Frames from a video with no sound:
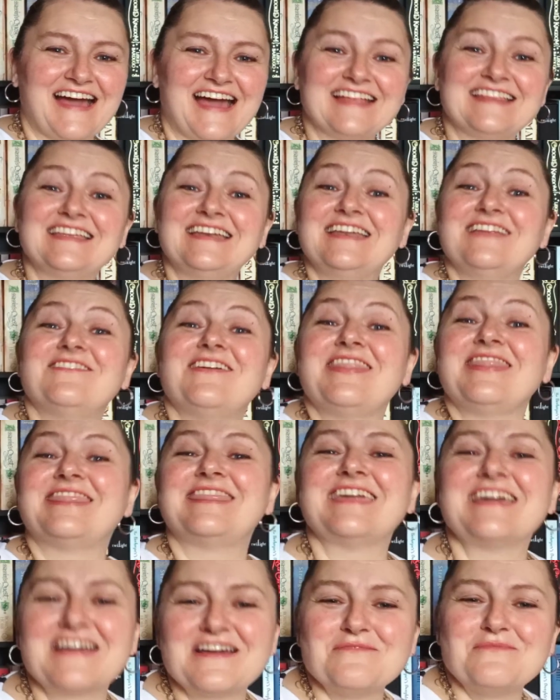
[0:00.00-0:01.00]
I didn't even
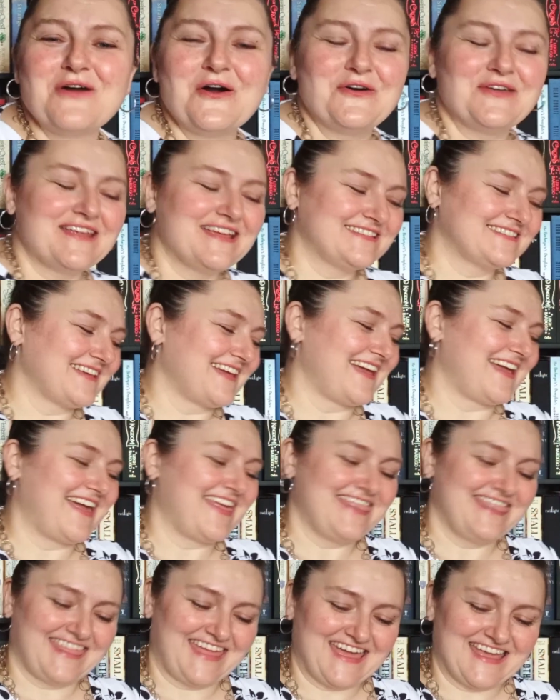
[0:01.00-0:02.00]
think about it.
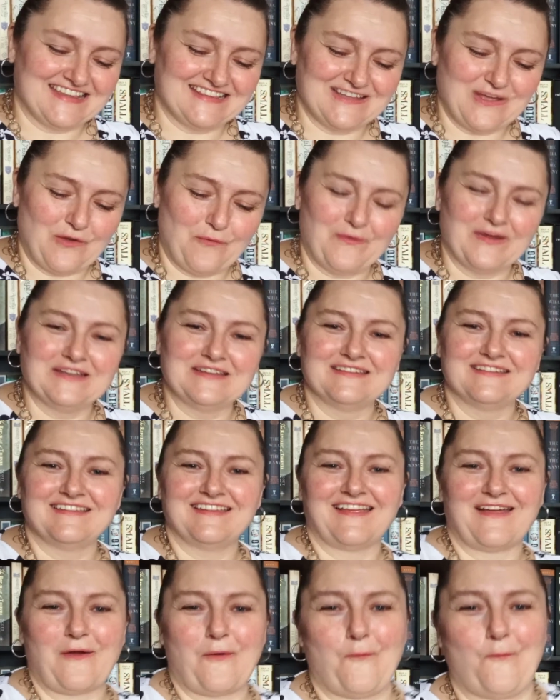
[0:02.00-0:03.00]
And then
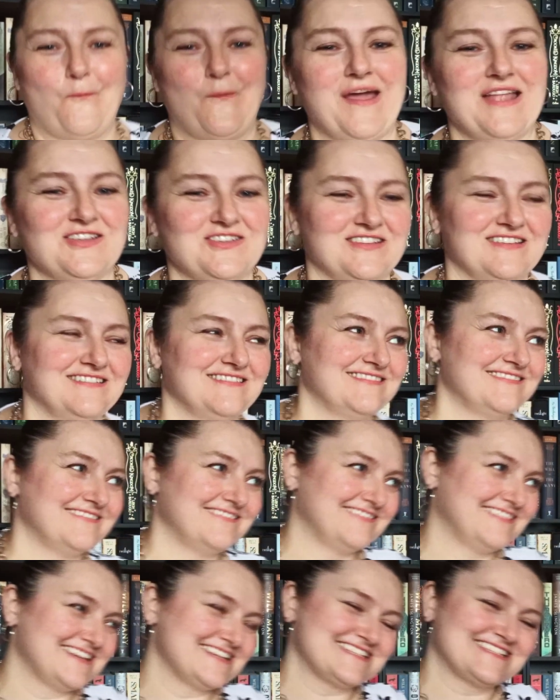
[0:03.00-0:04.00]
when
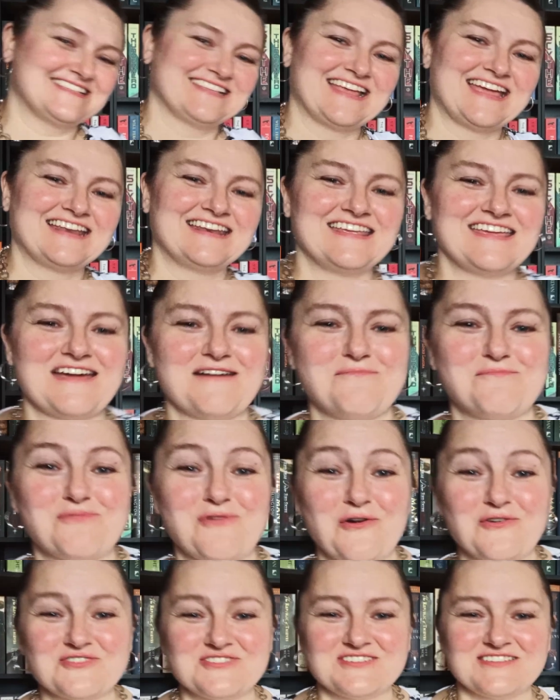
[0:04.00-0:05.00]
this lady
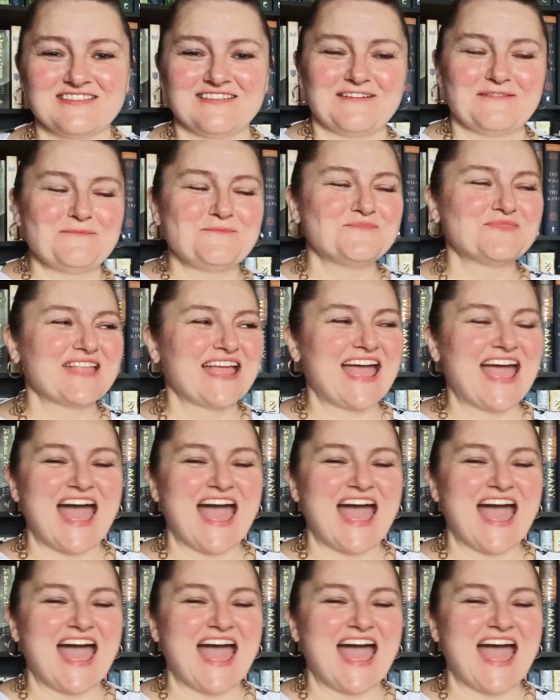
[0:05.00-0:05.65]
approached them